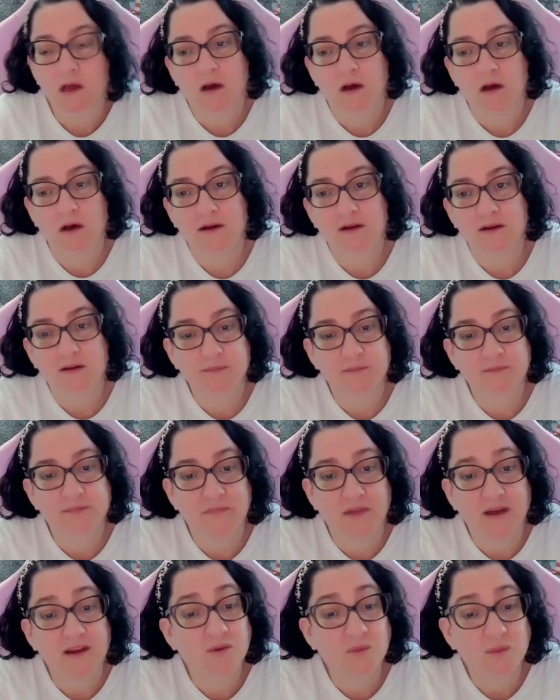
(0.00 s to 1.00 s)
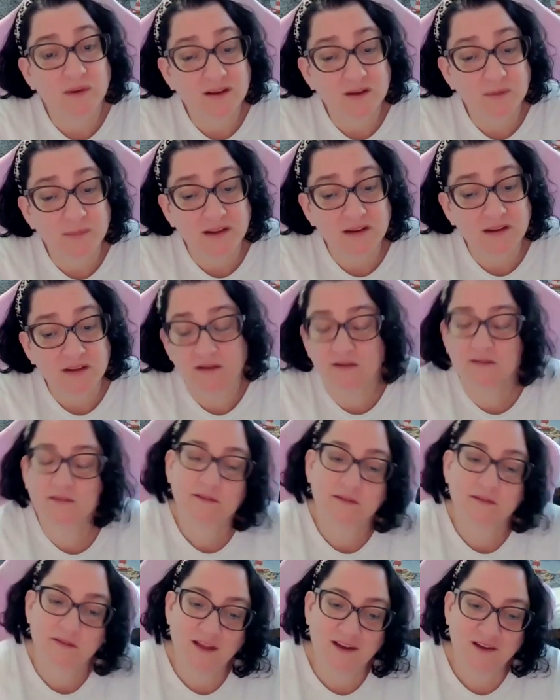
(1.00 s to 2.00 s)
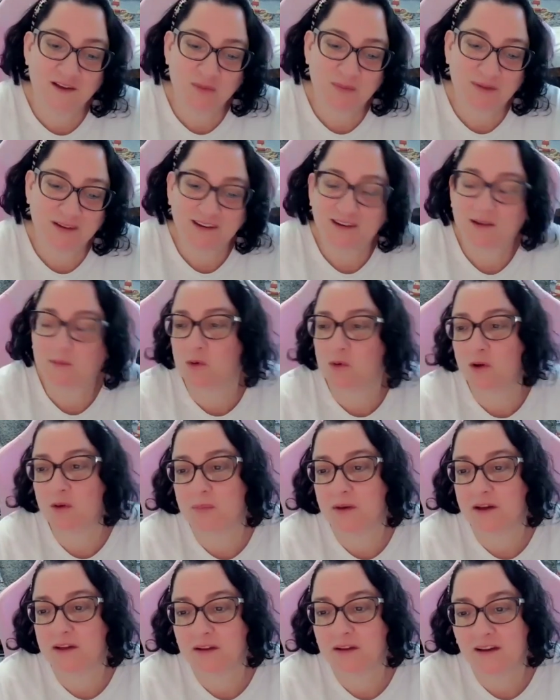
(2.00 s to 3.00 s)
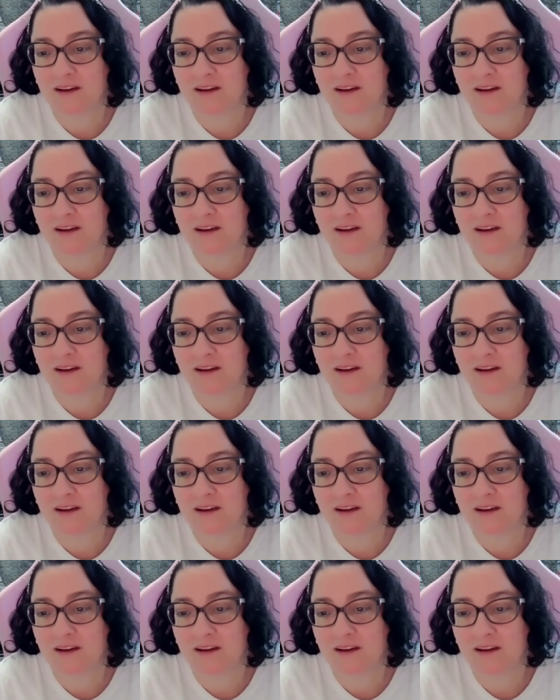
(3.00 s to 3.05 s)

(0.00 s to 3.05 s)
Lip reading: I don't recommend it. It's not open anymore, but